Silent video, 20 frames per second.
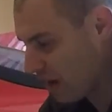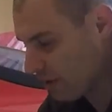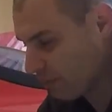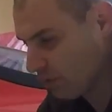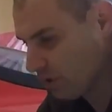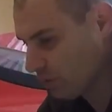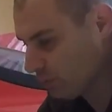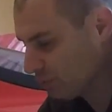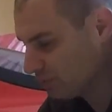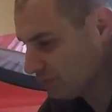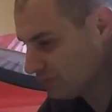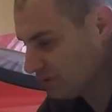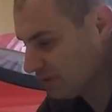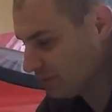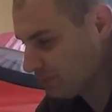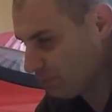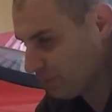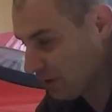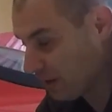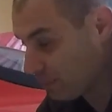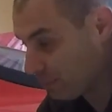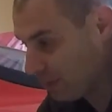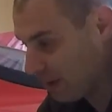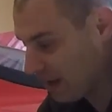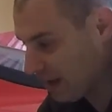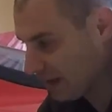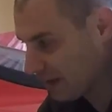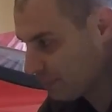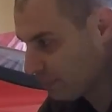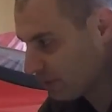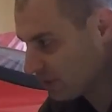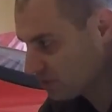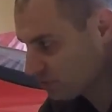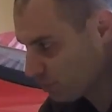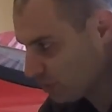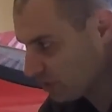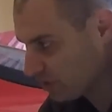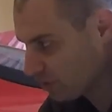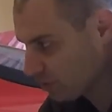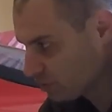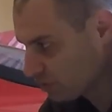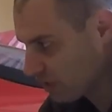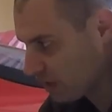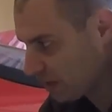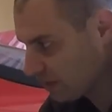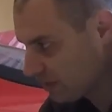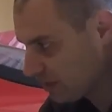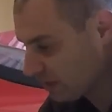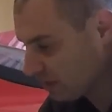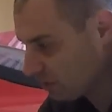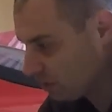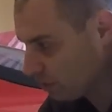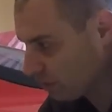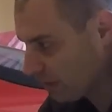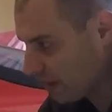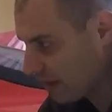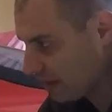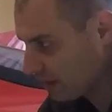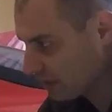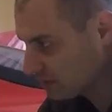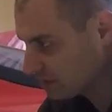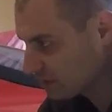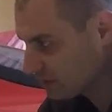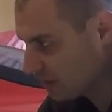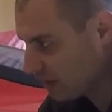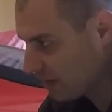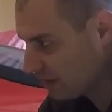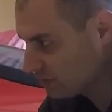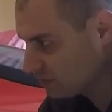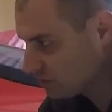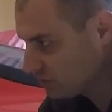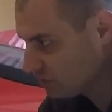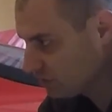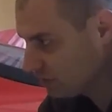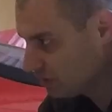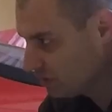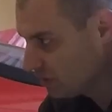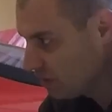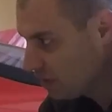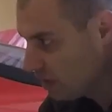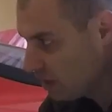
I really didn't plan on buying it, but I just wanted to go kind of take a look at it because I hadn't seen